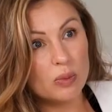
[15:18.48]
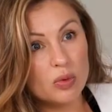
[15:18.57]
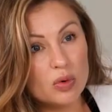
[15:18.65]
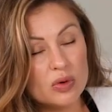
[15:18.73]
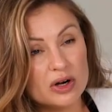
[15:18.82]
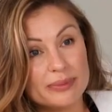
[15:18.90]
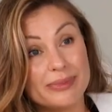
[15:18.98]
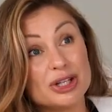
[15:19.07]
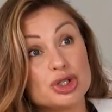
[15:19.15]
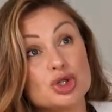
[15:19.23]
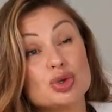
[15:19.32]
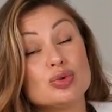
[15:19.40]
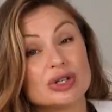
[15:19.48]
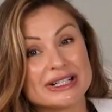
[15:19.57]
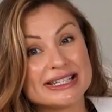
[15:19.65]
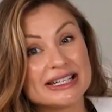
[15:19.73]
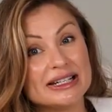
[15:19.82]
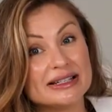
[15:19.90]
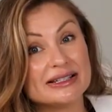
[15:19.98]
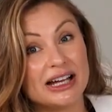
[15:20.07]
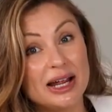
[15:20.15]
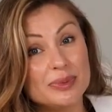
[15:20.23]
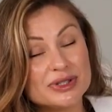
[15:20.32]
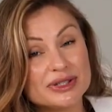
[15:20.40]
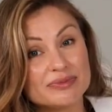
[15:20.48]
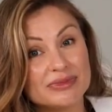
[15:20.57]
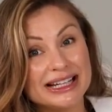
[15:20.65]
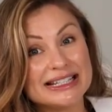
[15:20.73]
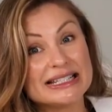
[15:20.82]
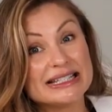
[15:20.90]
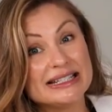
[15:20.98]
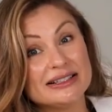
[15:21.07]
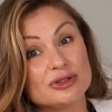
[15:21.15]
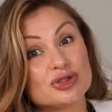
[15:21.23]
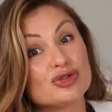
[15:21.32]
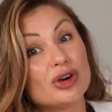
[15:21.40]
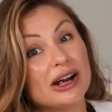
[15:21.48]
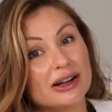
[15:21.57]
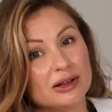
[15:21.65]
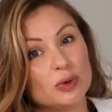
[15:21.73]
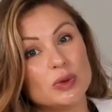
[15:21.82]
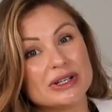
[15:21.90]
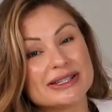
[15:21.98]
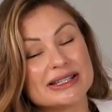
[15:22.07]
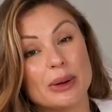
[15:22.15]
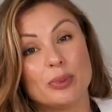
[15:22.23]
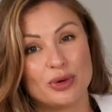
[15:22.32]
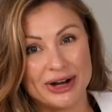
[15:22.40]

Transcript: more mature skin types that still struggle with some